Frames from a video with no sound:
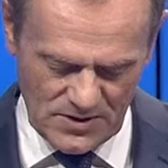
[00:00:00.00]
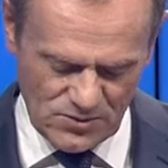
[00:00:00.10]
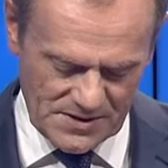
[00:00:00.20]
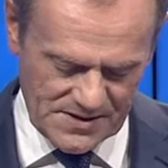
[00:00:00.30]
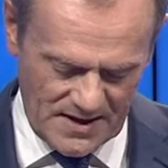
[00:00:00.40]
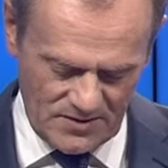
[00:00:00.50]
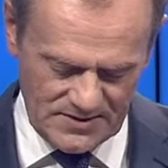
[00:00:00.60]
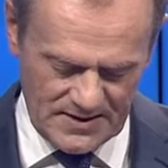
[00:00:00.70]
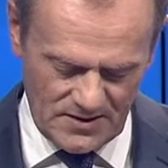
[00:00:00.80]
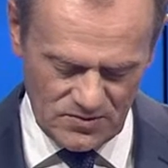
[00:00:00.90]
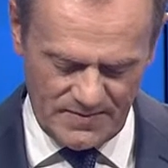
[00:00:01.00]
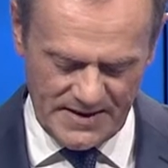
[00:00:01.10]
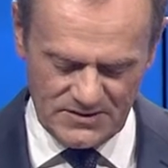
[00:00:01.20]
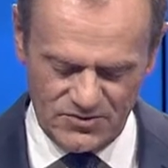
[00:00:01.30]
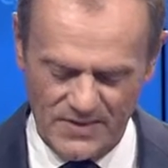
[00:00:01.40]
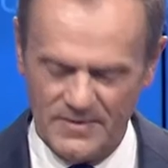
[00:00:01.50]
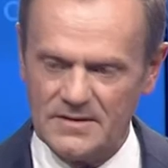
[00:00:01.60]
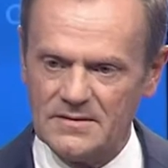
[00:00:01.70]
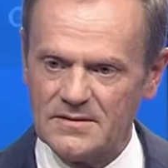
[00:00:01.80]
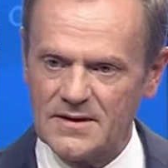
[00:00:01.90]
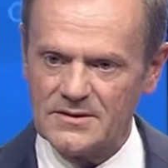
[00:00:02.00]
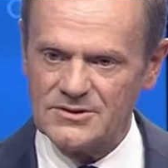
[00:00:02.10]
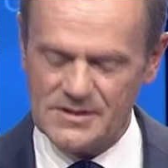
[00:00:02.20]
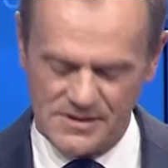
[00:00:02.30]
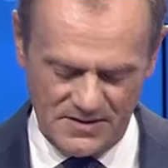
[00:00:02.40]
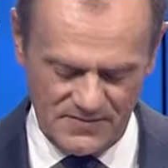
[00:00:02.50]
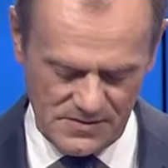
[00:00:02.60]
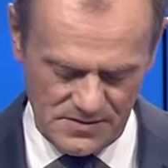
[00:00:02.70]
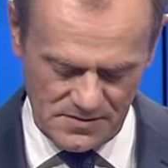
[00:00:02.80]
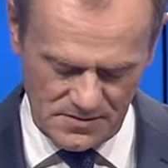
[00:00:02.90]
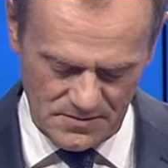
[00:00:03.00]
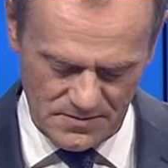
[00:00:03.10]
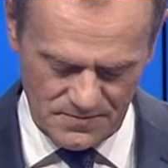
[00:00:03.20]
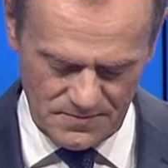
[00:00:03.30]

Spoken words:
which was carried out by Kremlin intelligence services.